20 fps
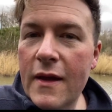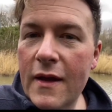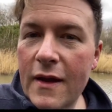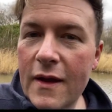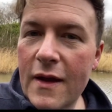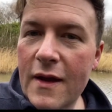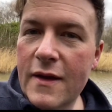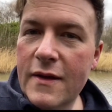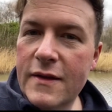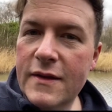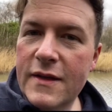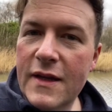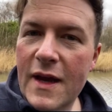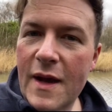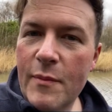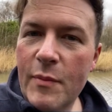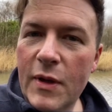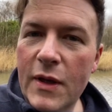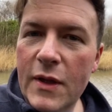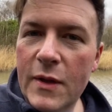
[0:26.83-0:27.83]
And
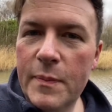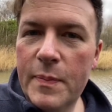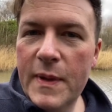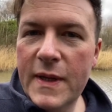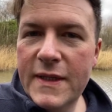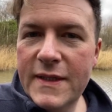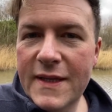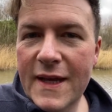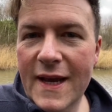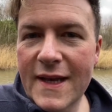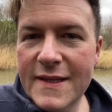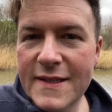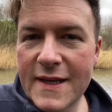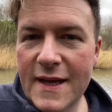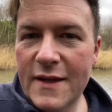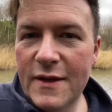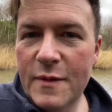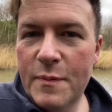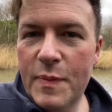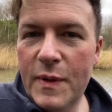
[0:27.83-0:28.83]
I'm a little bit
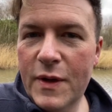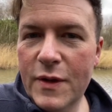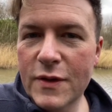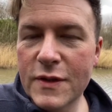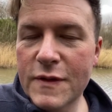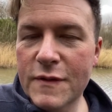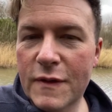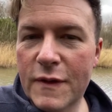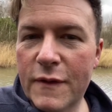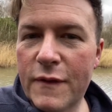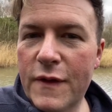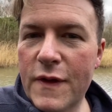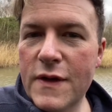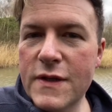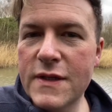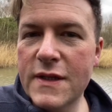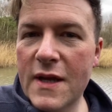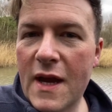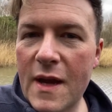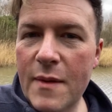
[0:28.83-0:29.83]
excited because for the
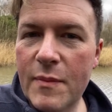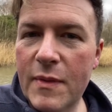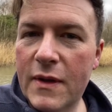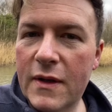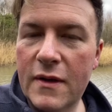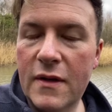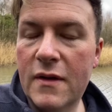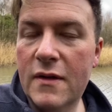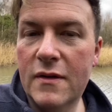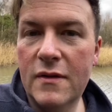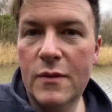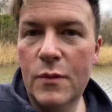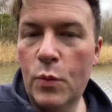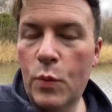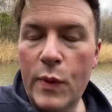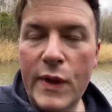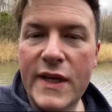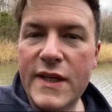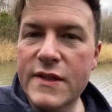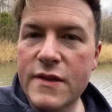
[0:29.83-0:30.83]
first time in
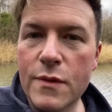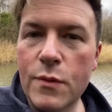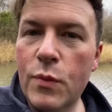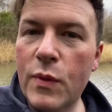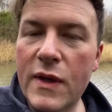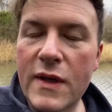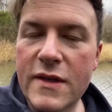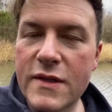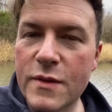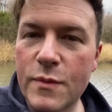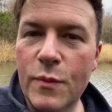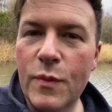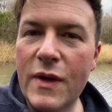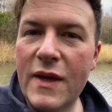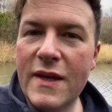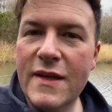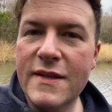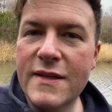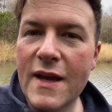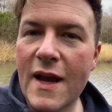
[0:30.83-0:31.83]
weeks and weeks and
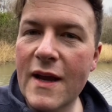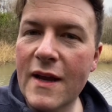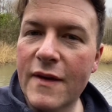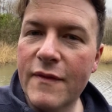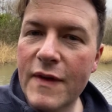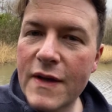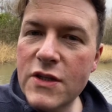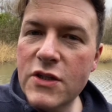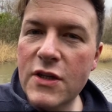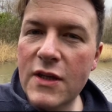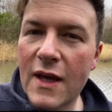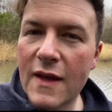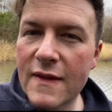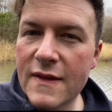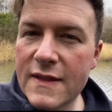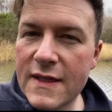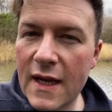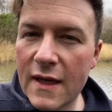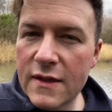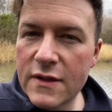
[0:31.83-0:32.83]
weeks, I can eventually get the
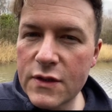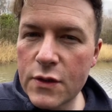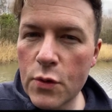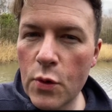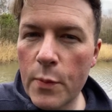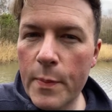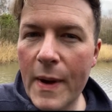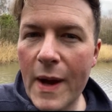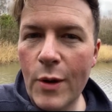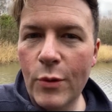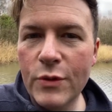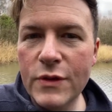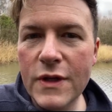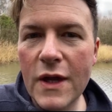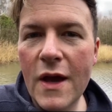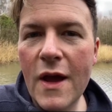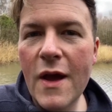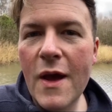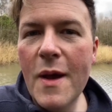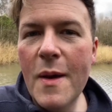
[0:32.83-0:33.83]
telescope out
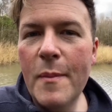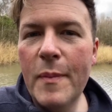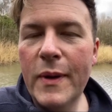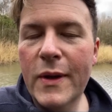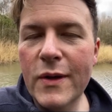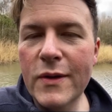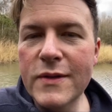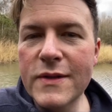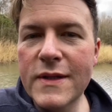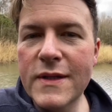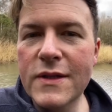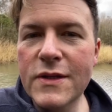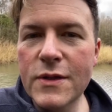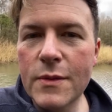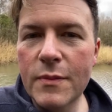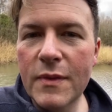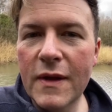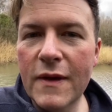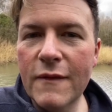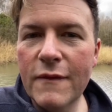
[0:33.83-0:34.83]
because there's
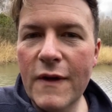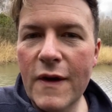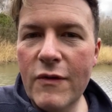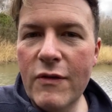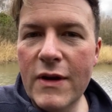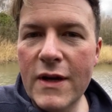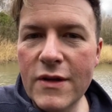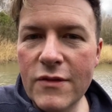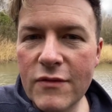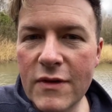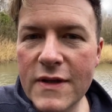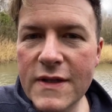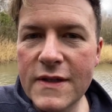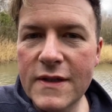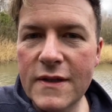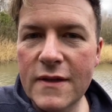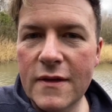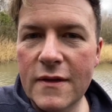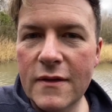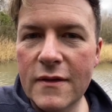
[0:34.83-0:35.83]
something very
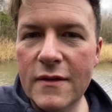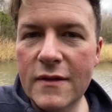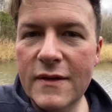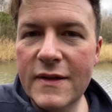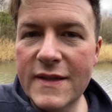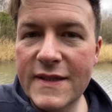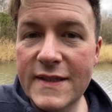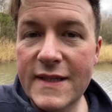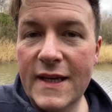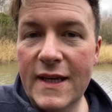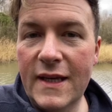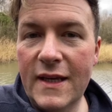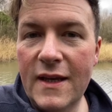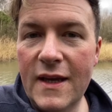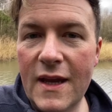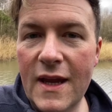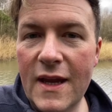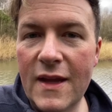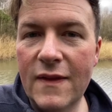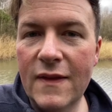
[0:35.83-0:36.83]
interesting to see
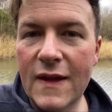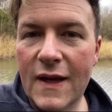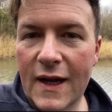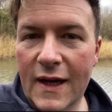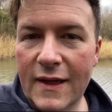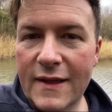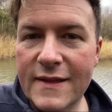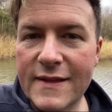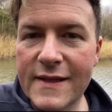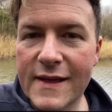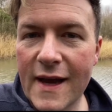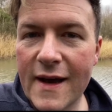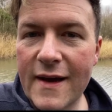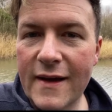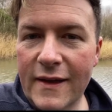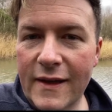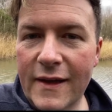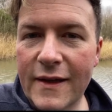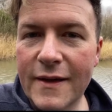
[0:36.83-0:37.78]
in the night sky.